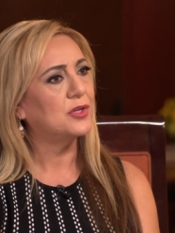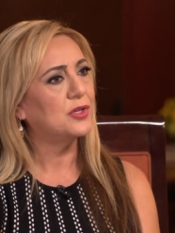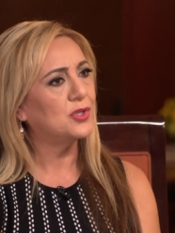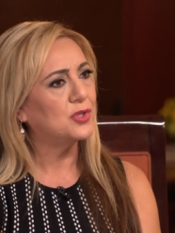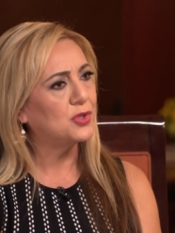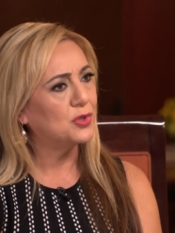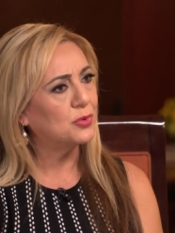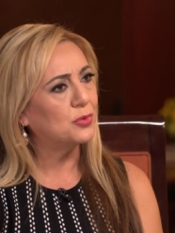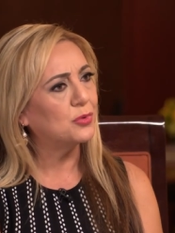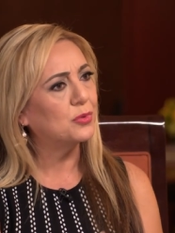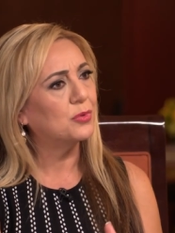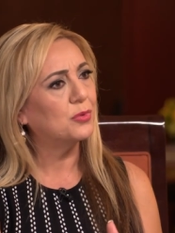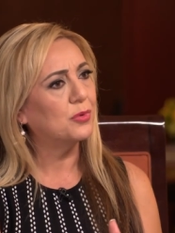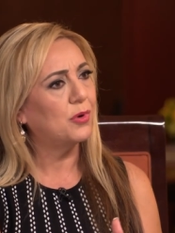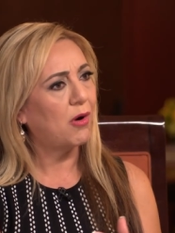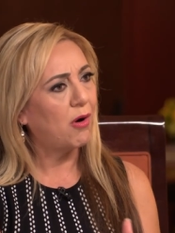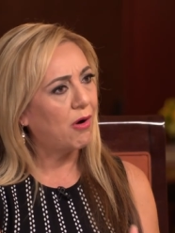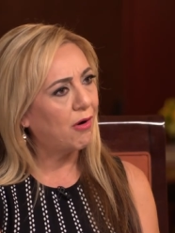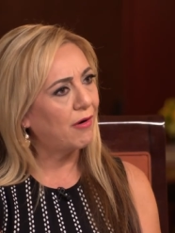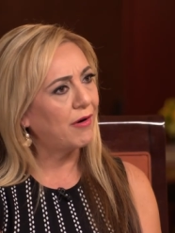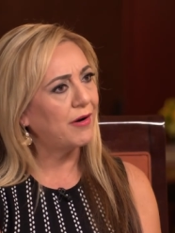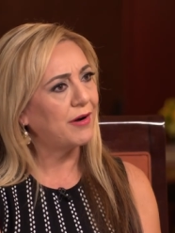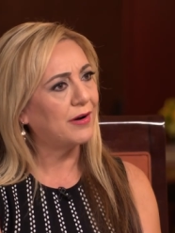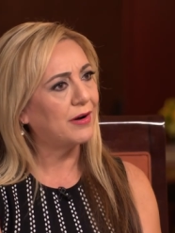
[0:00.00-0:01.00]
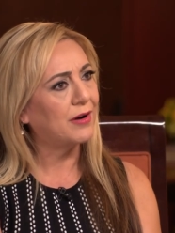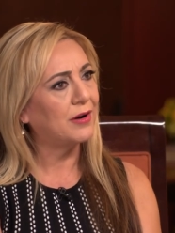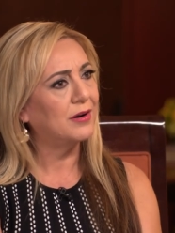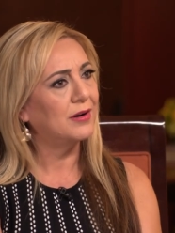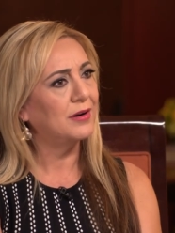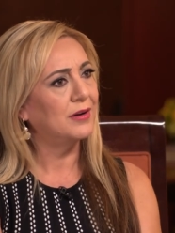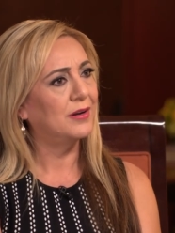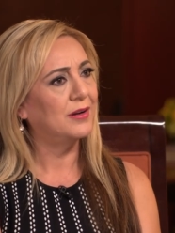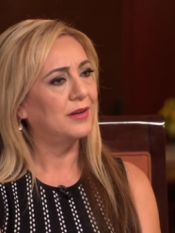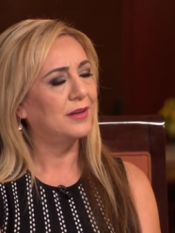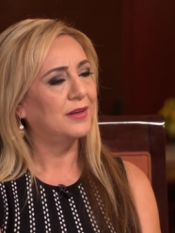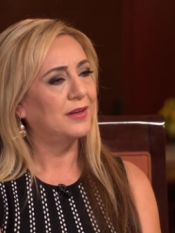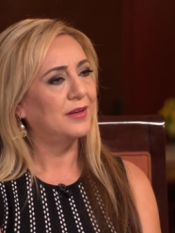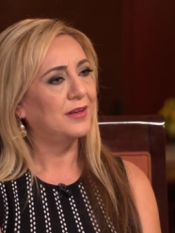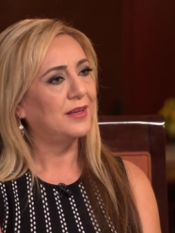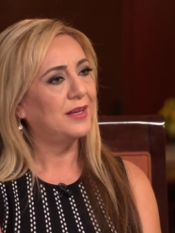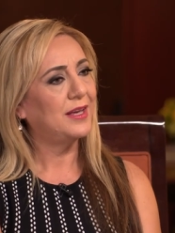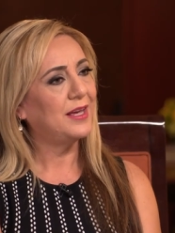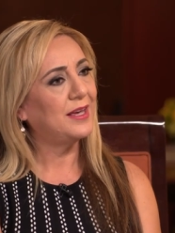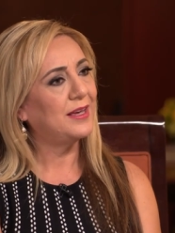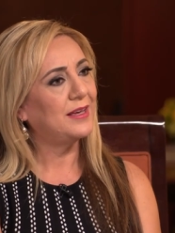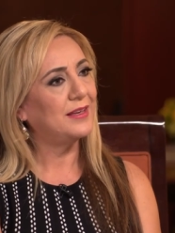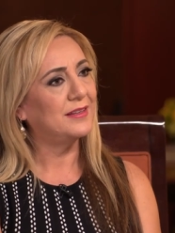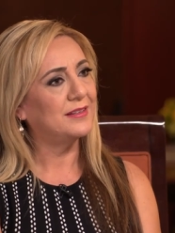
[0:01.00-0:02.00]
you are.
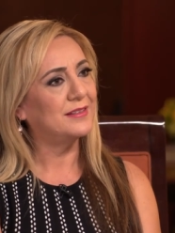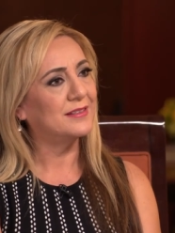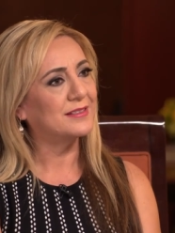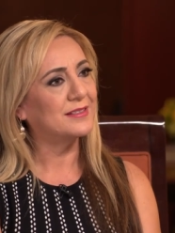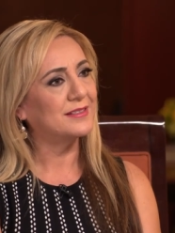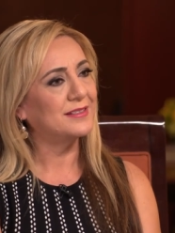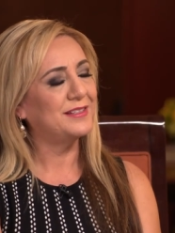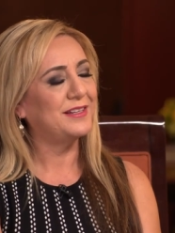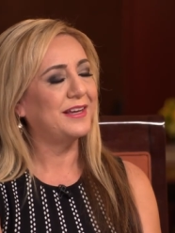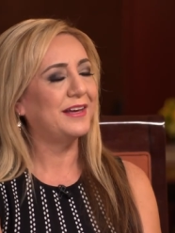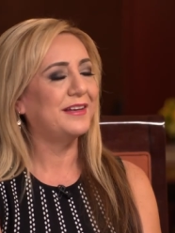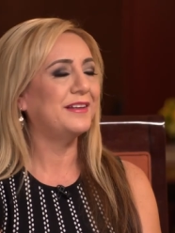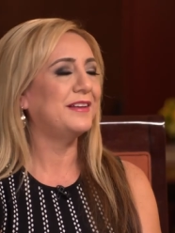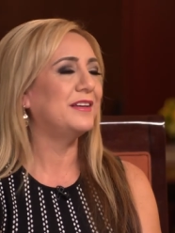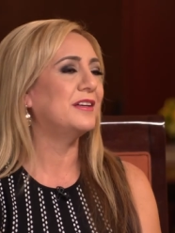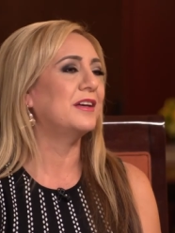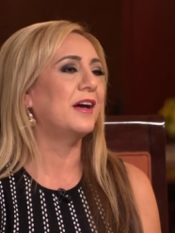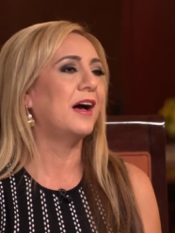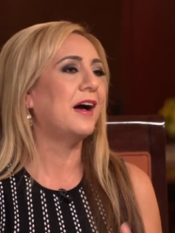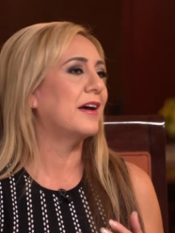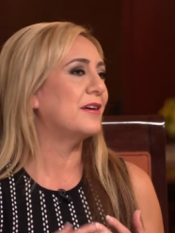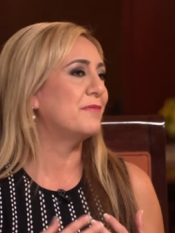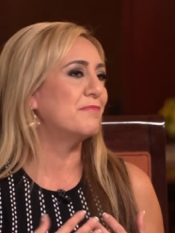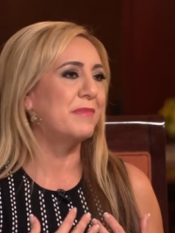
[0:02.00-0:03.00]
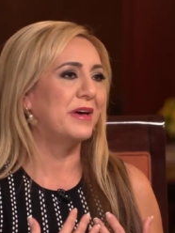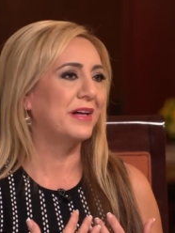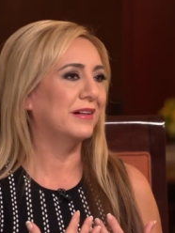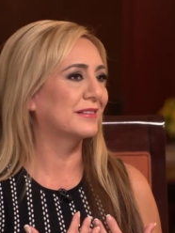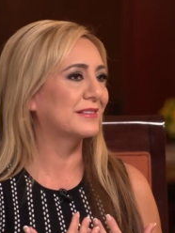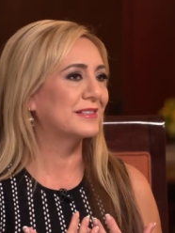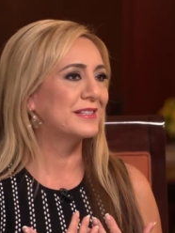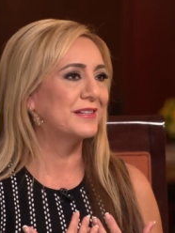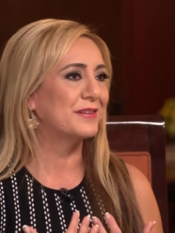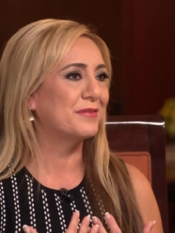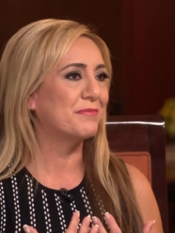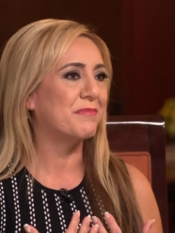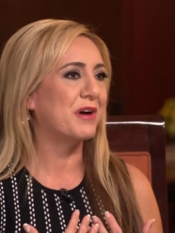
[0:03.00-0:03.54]
And it, I melt.